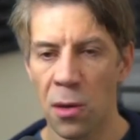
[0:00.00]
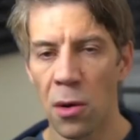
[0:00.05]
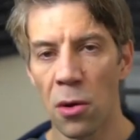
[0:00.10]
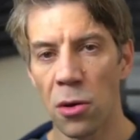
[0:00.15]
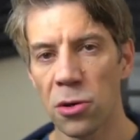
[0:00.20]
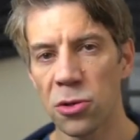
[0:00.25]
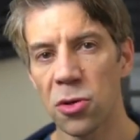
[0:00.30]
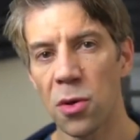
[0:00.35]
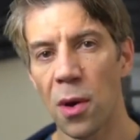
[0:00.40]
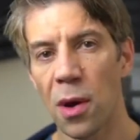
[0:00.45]

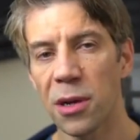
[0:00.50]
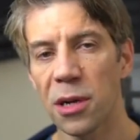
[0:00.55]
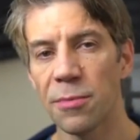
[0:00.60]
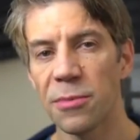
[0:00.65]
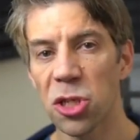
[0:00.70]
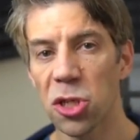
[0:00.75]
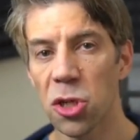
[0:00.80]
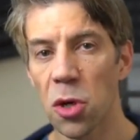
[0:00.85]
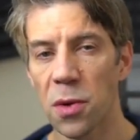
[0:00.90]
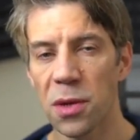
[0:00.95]
Also, I'm going to be
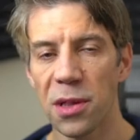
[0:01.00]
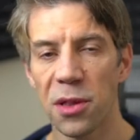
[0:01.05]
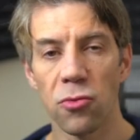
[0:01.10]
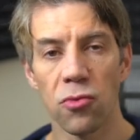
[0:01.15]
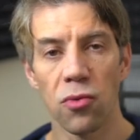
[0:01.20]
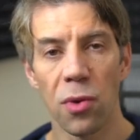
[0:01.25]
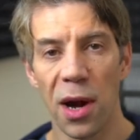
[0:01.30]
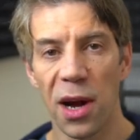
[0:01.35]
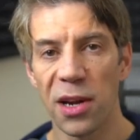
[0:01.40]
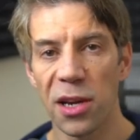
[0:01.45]
showing the
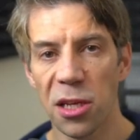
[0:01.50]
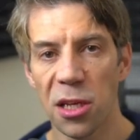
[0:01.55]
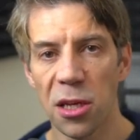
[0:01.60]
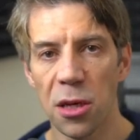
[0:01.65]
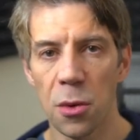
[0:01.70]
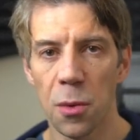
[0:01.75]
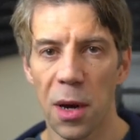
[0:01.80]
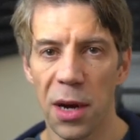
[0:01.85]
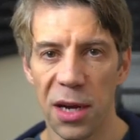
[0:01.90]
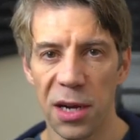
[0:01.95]
Rider
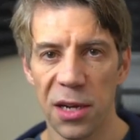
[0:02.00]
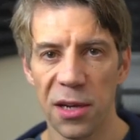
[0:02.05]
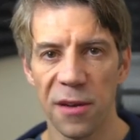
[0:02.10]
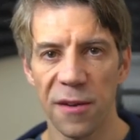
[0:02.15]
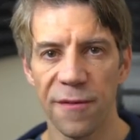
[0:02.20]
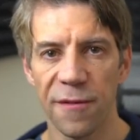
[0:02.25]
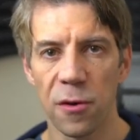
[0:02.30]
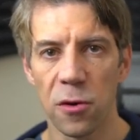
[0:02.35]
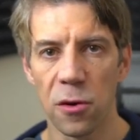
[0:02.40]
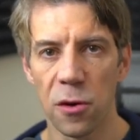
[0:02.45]
UI
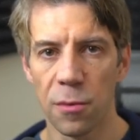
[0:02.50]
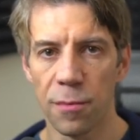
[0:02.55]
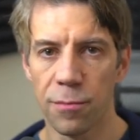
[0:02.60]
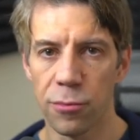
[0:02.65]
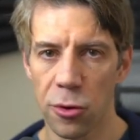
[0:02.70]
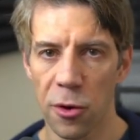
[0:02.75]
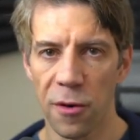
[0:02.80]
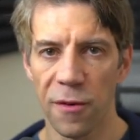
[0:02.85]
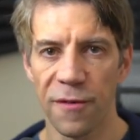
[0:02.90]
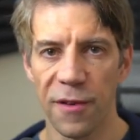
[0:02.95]
for
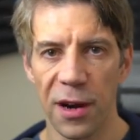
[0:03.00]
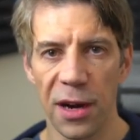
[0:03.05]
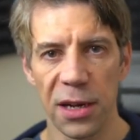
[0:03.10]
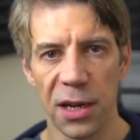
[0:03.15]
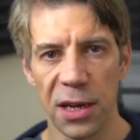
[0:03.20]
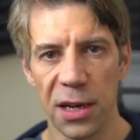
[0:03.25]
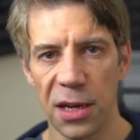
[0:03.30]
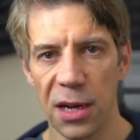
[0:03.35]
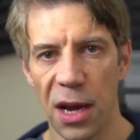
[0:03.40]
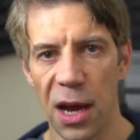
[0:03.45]

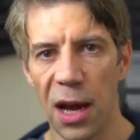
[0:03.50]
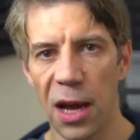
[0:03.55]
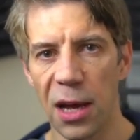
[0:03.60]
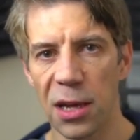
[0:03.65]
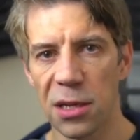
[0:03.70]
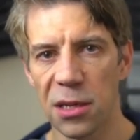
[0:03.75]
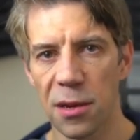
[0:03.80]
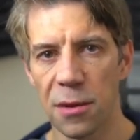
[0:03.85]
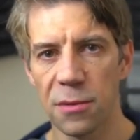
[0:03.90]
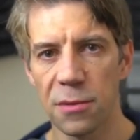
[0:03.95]
profiling
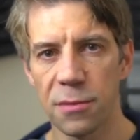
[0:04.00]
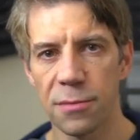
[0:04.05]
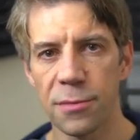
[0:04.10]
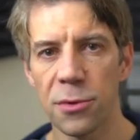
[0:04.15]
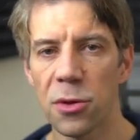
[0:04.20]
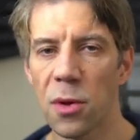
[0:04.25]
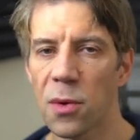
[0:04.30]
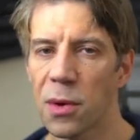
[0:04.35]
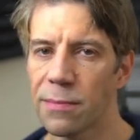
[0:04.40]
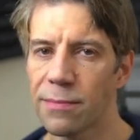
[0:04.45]
and
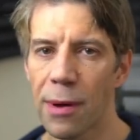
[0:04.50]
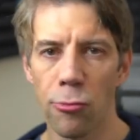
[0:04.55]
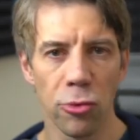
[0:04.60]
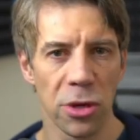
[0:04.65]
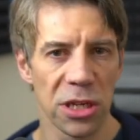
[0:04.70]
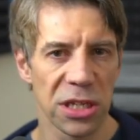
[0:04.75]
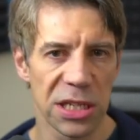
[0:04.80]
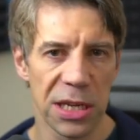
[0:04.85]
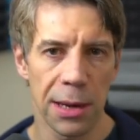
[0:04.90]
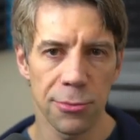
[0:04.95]
doing
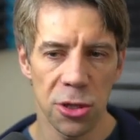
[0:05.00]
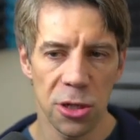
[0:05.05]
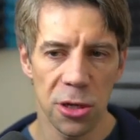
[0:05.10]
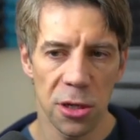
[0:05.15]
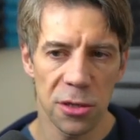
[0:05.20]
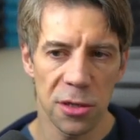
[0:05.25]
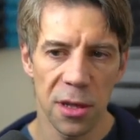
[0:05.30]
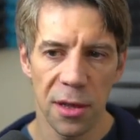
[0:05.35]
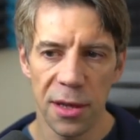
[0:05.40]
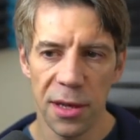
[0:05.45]
memory
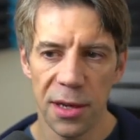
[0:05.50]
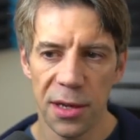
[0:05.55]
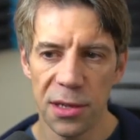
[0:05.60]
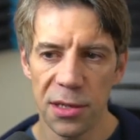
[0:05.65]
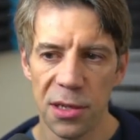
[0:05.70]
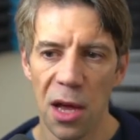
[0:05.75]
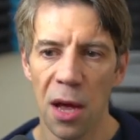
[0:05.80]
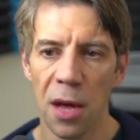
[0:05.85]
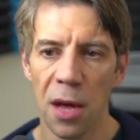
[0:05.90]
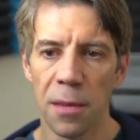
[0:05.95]
snapshots and things.